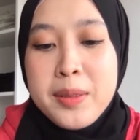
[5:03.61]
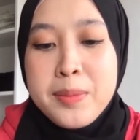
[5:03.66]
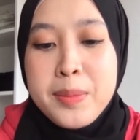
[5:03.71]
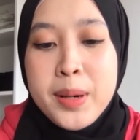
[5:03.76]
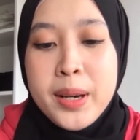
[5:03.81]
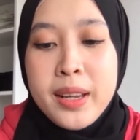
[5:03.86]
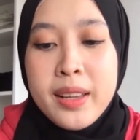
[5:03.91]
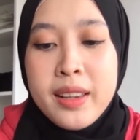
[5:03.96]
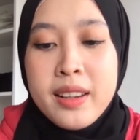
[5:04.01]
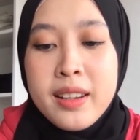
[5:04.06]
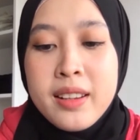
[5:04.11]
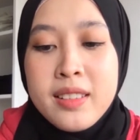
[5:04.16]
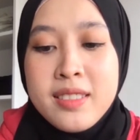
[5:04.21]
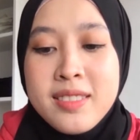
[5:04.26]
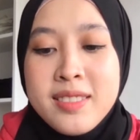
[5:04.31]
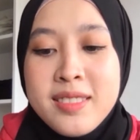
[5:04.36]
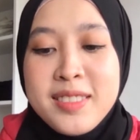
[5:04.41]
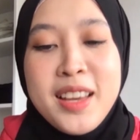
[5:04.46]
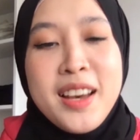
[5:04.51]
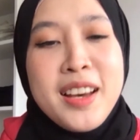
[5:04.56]
But
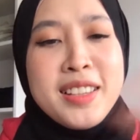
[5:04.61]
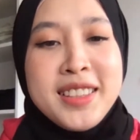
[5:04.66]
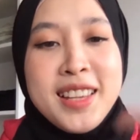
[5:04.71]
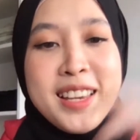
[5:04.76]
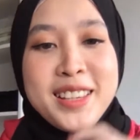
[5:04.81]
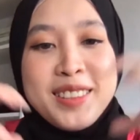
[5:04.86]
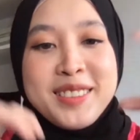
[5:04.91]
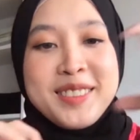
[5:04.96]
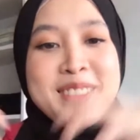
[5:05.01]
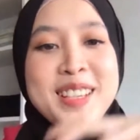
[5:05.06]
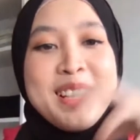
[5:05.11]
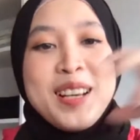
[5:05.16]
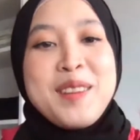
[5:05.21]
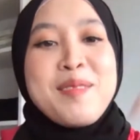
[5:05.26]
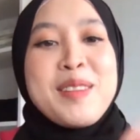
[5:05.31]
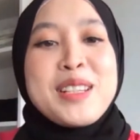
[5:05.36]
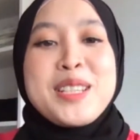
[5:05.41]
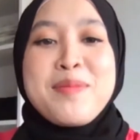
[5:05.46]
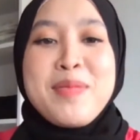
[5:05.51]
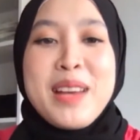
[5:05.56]
yeah, it's like,
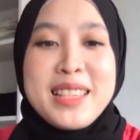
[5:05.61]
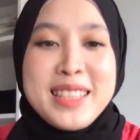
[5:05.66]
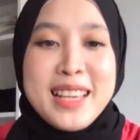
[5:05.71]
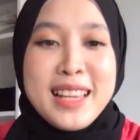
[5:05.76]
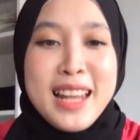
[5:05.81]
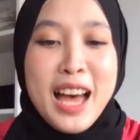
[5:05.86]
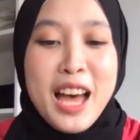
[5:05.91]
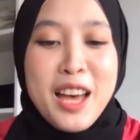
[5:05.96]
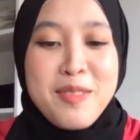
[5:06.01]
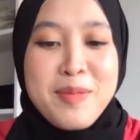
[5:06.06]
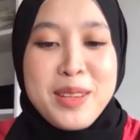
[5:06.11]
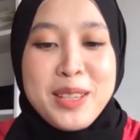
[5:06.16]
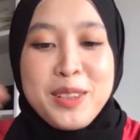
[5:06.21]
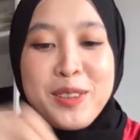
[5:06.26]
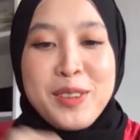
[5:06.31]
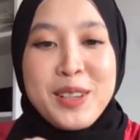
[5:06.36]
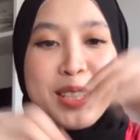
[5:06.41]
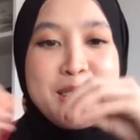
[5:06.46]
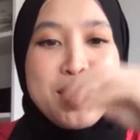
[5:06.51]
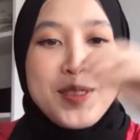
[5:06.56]
macam biasa lah, I've been
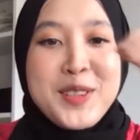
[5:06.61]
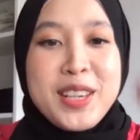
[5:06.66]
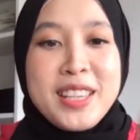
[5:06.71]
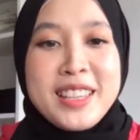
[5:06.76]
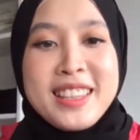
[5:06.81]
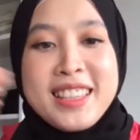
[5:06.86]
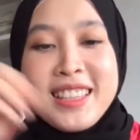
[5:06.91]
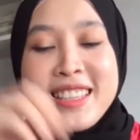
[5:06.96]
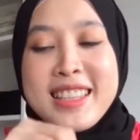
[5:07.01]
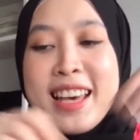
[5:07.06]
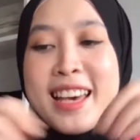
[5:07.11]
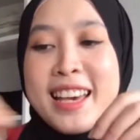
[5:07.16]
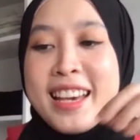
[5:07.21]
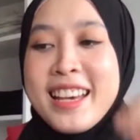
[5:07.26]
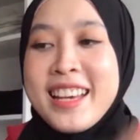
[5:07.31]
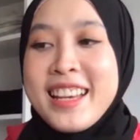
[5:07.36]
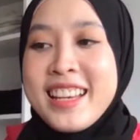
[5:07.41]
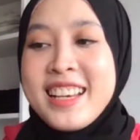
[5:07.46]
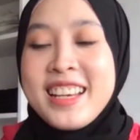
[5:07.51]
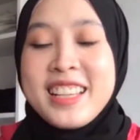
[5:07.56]
always doing this, like
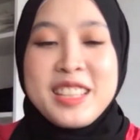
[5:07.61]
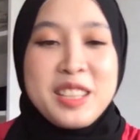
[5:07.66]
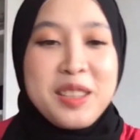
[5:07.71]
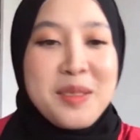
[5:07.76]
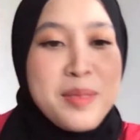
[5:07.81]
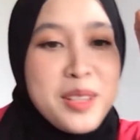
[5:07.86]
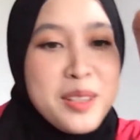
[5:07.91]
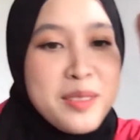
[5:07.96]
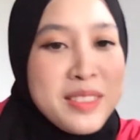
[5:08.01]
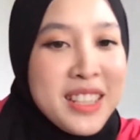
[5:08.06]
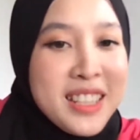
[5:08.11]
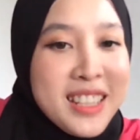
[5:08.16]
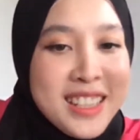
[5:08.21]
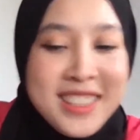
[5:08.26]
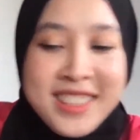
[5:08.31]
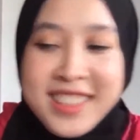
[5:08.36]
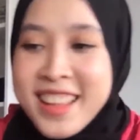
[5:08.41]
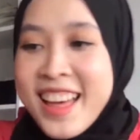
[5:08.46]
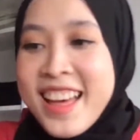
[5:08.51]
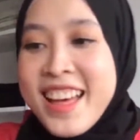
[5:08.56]
a little bit of this,
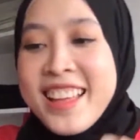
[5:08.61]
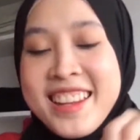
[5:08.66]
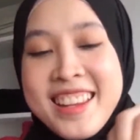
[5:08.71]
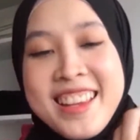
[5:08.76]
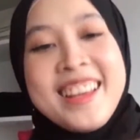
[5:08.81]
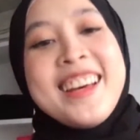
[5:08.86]
that.